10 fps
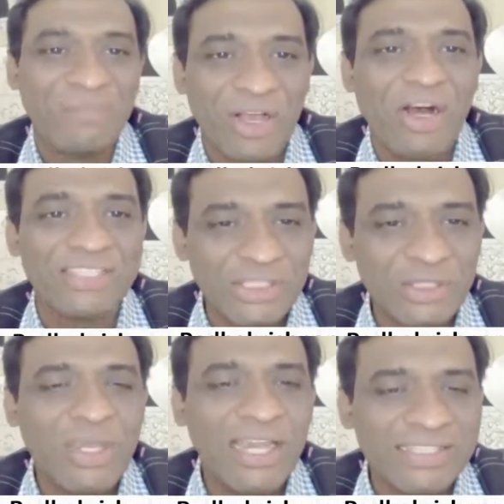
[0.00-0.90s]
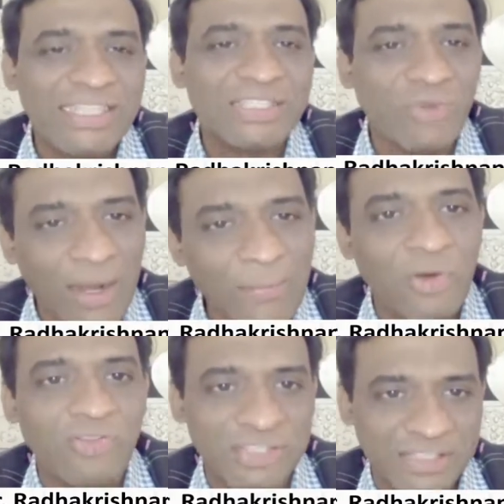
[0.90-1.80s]
Because education is one
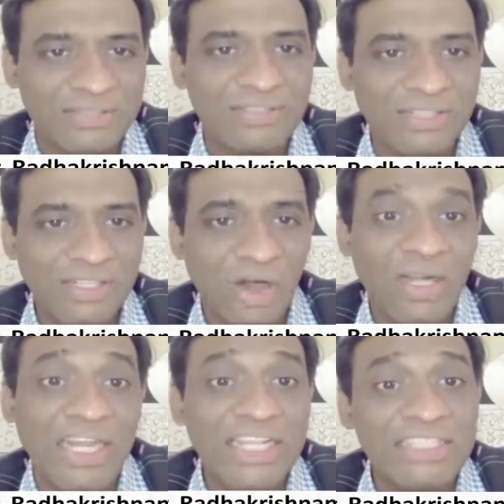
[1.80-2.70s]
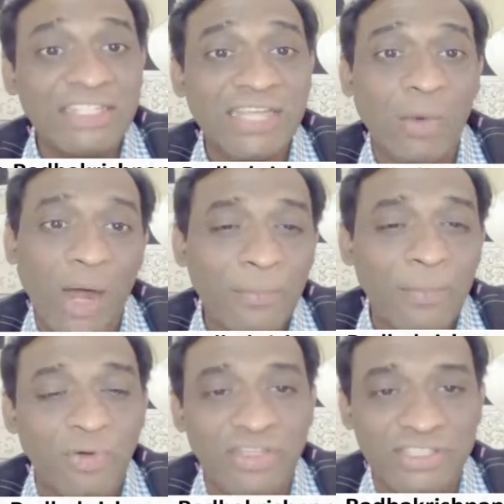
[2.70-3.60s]
profession, or teachers are
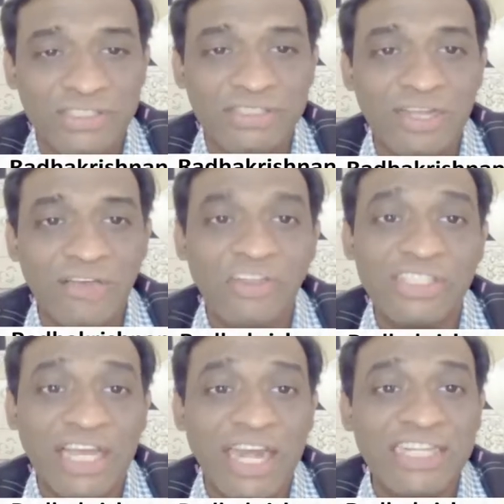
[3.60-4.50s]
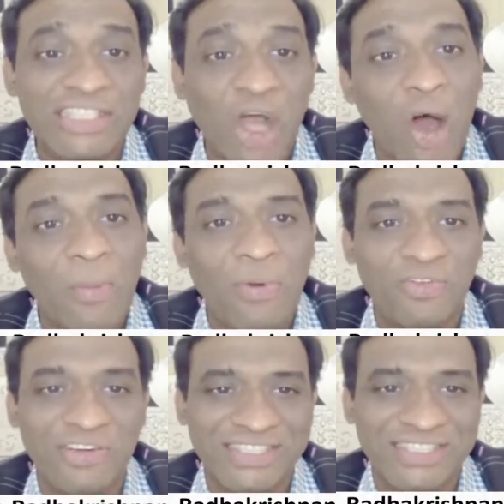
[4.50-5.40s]
one profession, which creates all
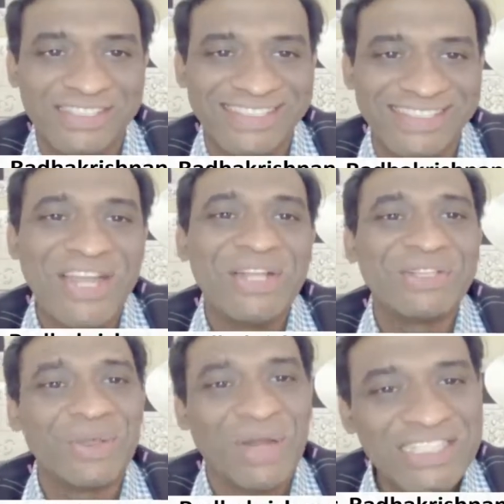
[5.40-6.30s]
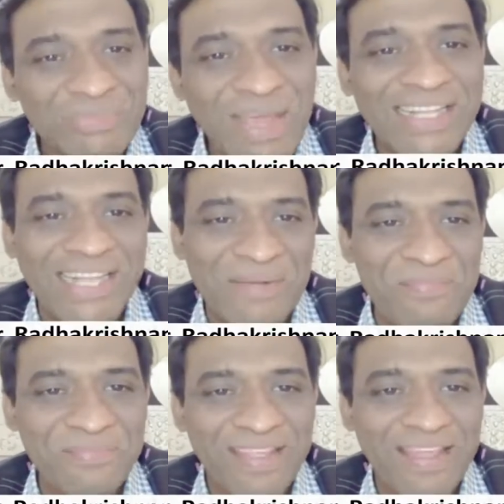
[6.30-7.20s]
professions. So respect
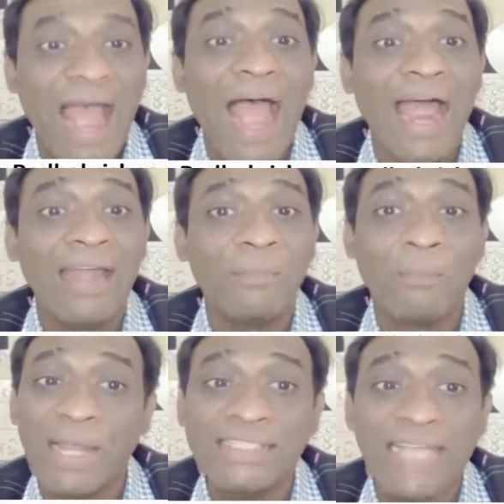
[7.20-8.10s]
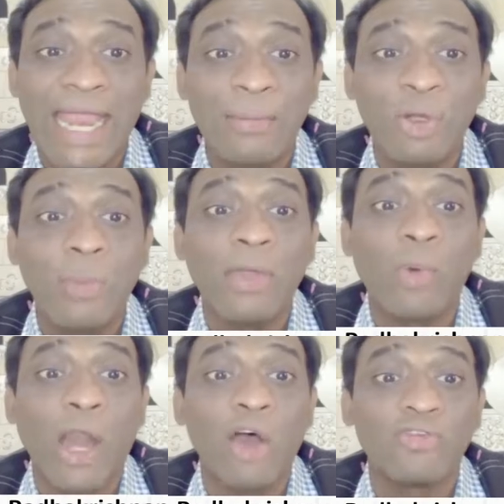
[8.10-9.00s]
them and please aim to be
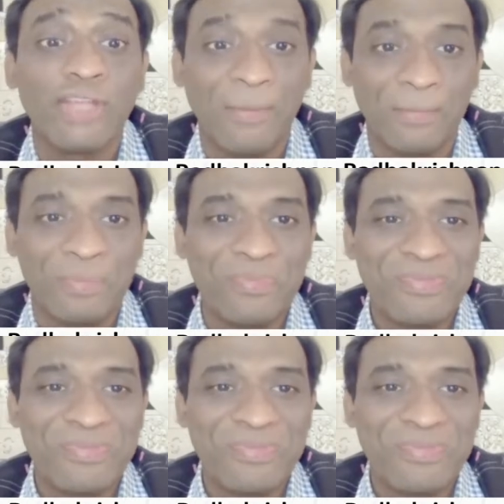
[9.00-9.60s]
one of them